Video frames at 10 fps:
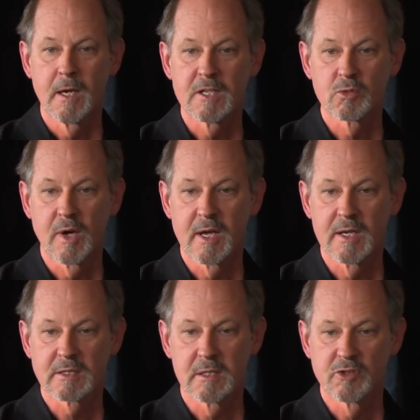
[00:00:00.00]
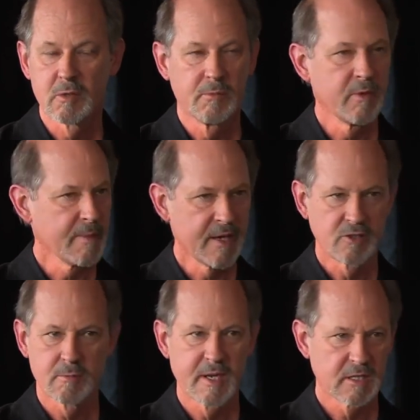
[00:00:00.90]
As well as, we made
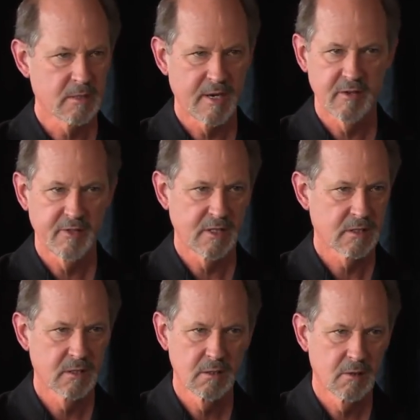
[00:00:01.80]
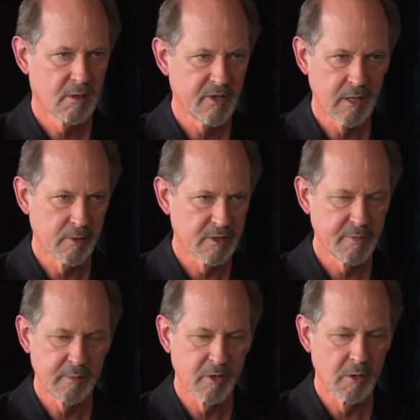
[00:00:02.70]
a tremendous amount of things available
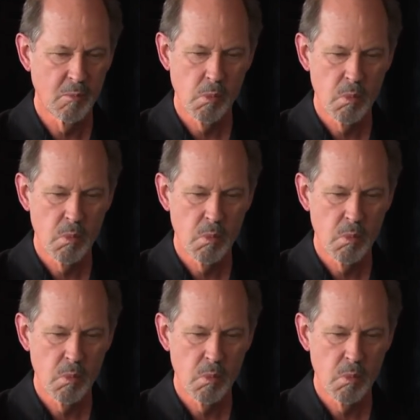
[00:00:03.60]
to people,